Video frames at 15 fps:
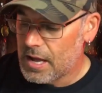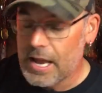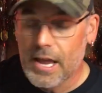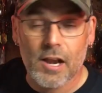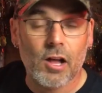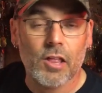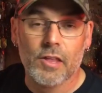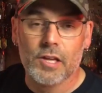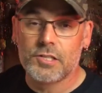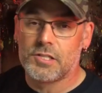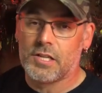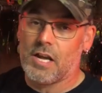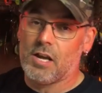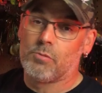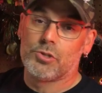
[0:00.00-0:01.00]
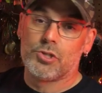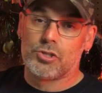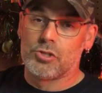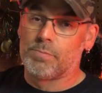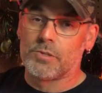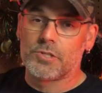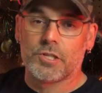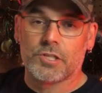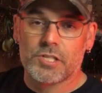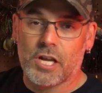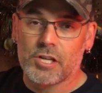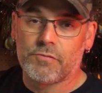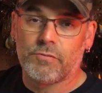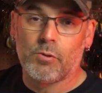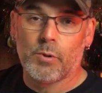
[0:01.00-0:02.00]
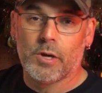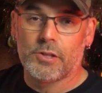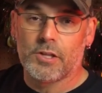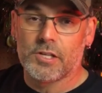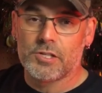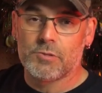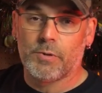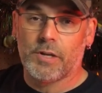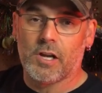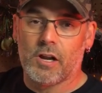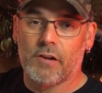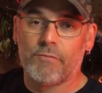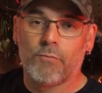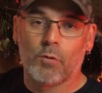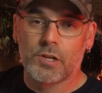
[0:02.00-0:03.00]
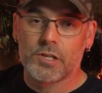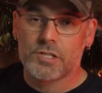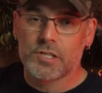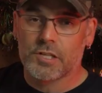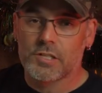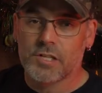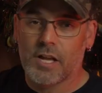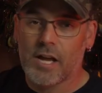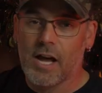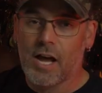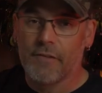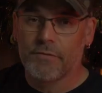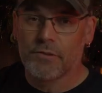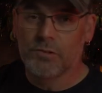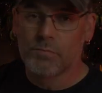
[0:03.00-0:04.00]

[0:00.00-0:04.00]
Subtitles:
And on this day, it was super successful with us, and we got a 46 and a half in the